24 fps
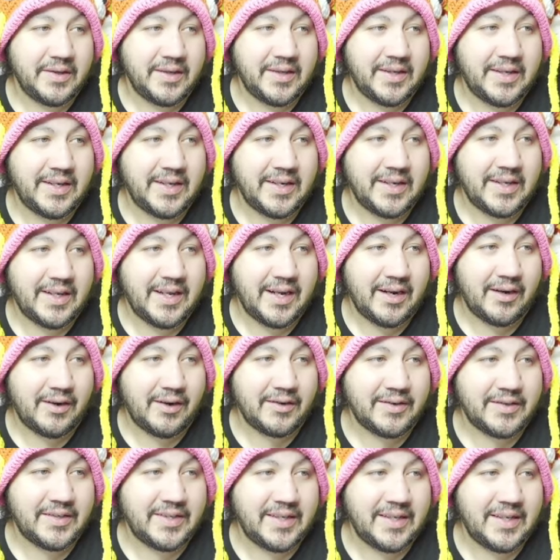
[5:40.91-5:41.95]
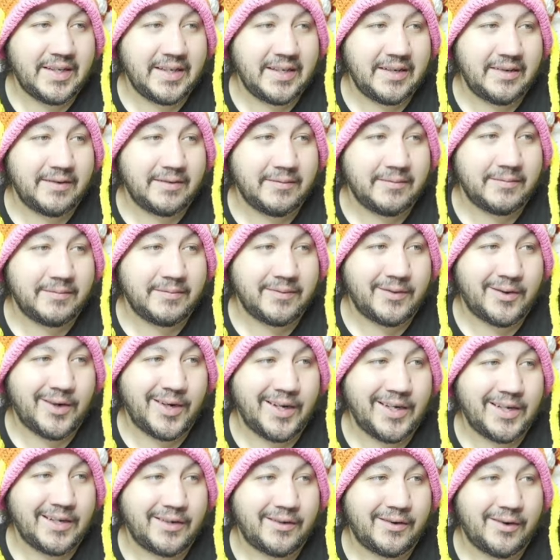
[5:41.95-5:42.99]
get a guaranteed
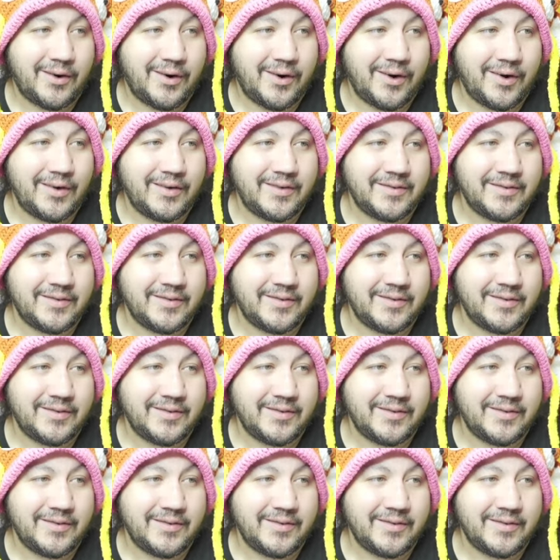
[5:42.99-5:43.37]
graded card.